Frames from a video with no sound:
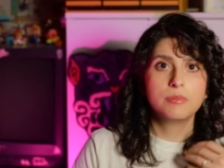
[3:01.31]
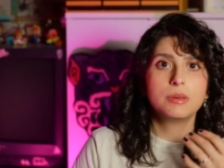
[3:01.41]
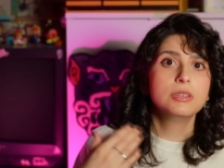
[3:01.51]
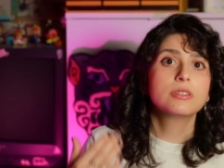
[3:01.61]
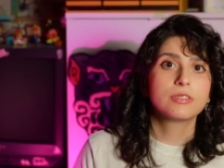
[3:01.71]

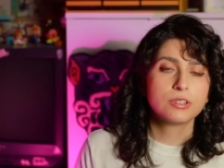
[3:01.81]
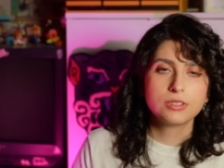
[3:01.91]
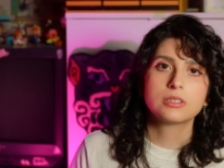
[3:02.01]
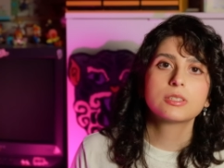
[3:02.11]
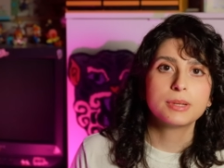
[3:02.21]
maybe
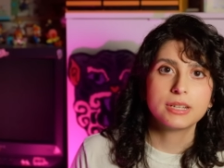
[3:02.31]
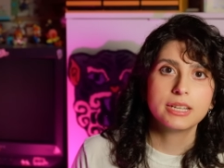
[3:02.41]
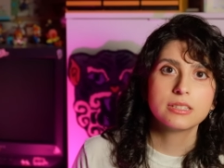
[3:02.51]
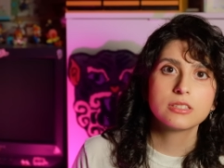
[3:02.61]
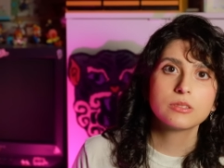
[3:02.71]
universal
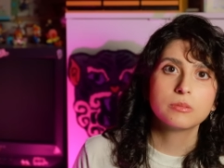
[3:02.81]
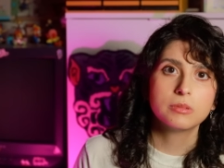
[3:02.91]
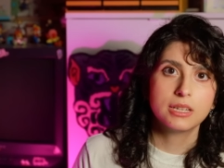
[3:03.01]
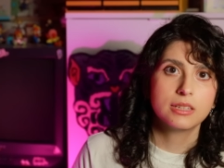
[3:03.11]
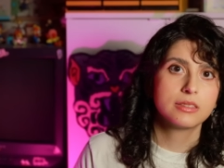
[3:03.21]
experience
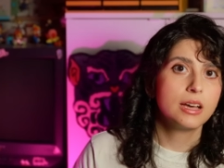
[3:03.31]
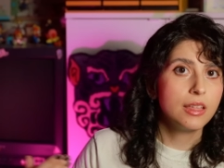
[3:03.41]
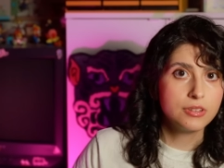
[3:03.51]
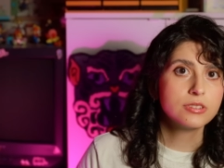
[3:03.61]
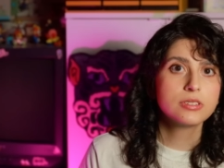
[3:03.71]
with
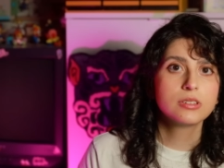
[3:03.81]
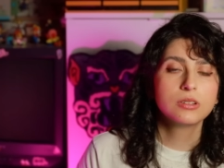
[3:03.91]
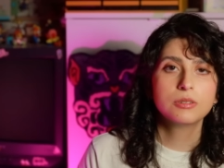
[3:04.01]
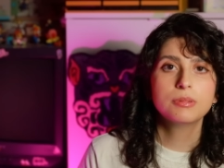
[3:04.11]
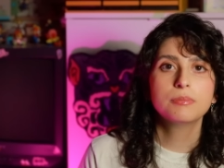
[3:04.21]
others
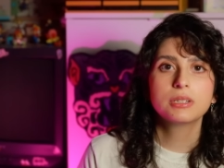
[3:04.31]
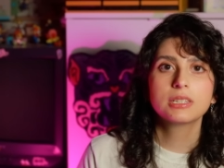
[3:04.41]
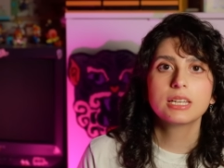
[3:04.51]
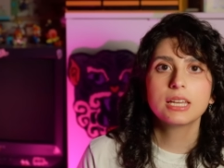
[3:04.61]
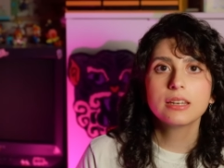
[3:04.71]
who had been
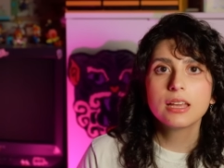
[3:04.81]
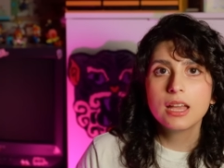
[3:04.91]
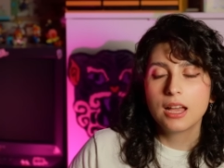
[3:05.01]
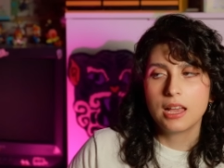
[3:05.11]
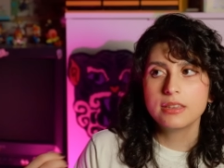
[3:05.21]
building it.
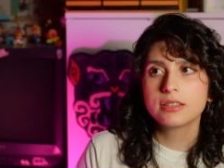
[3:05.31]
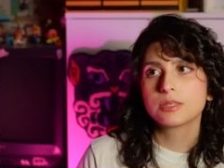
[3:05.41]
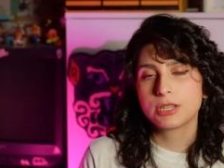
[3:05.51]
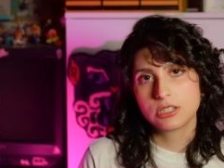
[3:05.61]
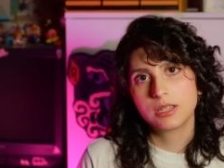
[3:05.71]
I think
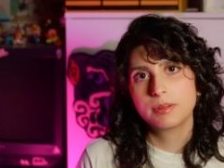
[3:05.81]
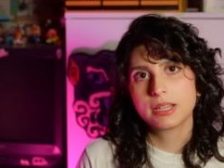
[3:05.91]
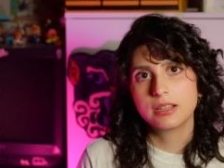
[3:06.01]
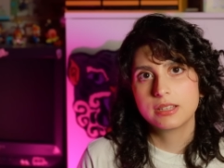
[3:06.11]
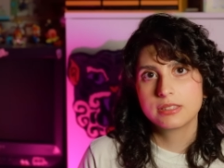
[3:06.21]
especially
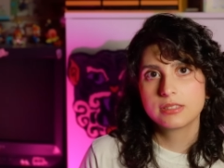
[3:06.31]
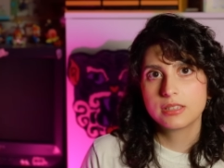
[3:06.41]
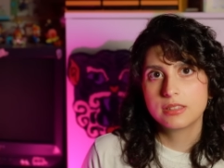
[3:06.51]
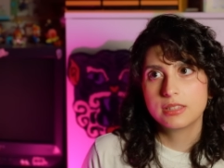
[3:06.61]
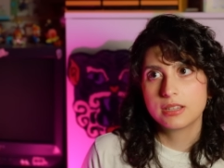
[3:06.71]
because
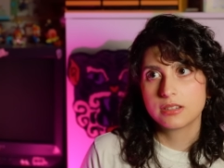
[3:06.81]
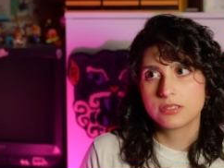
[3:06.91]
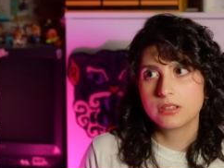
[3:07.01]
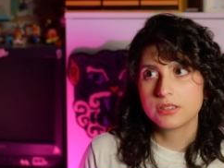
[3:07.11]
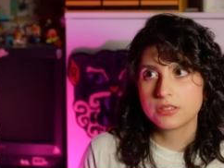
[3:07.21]

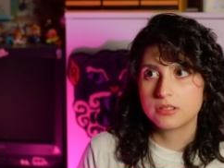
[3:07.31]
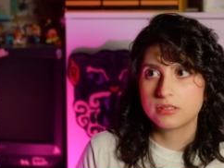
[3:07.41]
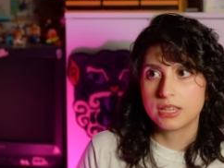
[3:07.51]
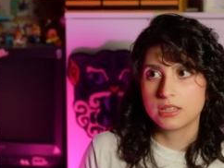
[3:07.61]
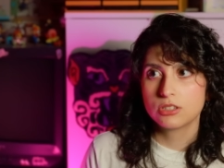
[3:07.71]
there's also
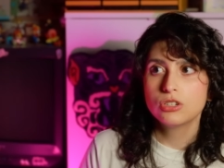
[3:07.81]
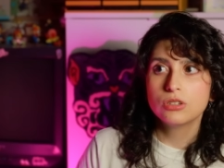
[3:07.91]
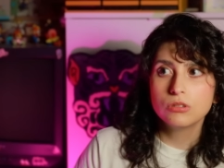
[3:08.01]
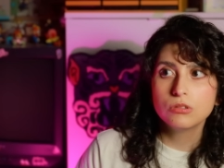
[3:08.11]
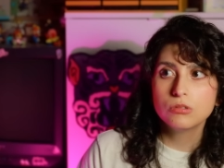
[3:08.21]
like
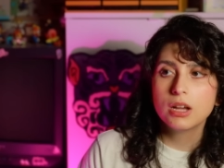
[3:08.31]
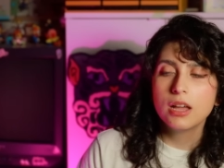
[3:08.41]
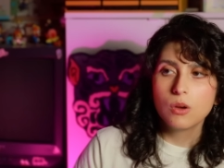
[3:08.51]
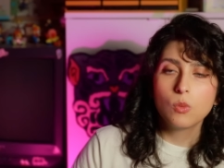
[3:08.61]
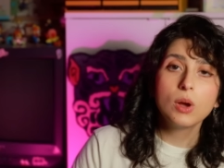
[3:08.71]
2
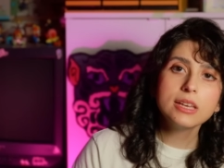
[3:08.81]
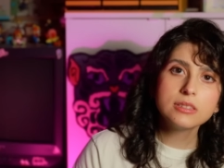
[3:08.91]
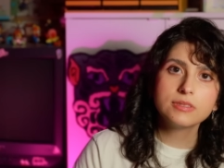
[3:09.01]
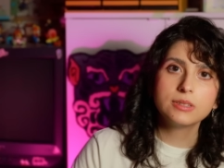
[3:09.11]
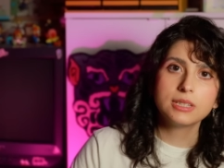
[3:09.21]
ways
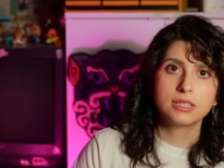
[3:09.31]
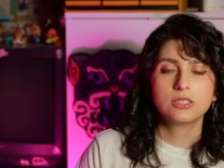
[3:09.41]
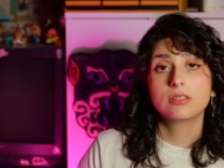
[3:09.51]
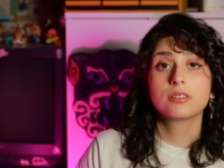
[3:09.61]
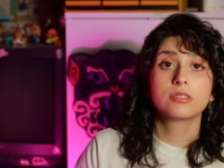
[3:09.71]
of doing
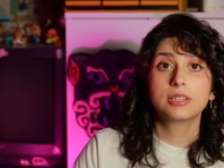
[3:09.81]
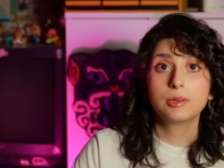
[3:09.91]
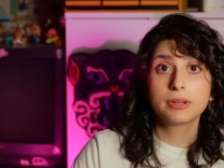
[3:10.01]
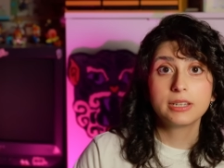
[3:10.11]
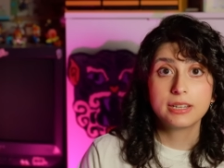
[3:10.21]
this. You can
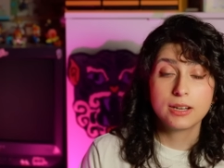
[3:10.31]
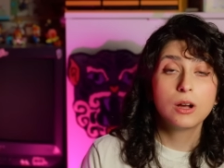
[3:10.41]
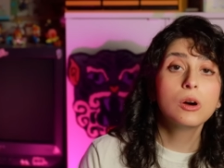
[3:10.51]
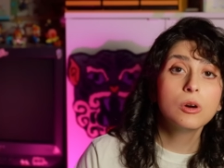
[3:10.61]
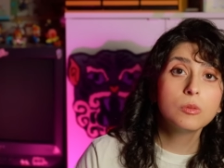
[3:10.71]
3D print it at
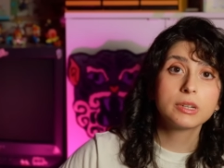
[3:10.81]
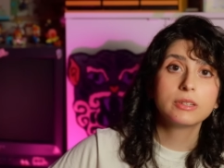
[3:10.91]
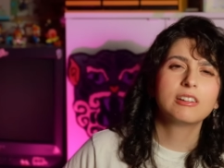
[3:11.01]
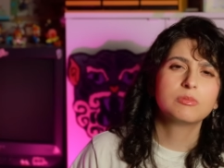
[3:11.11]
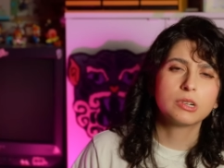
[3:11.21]
home where
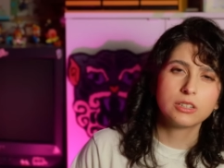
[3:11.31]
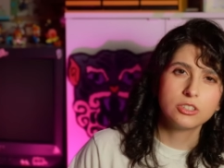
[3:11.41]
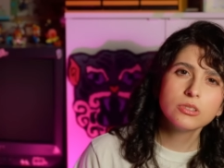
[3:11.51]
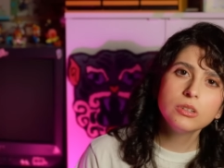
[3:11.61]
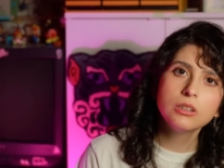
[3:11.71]
you have more
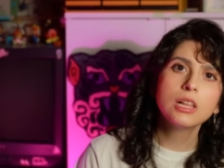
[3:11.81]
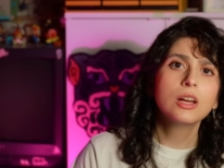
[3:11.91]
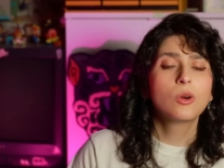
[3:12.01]
control,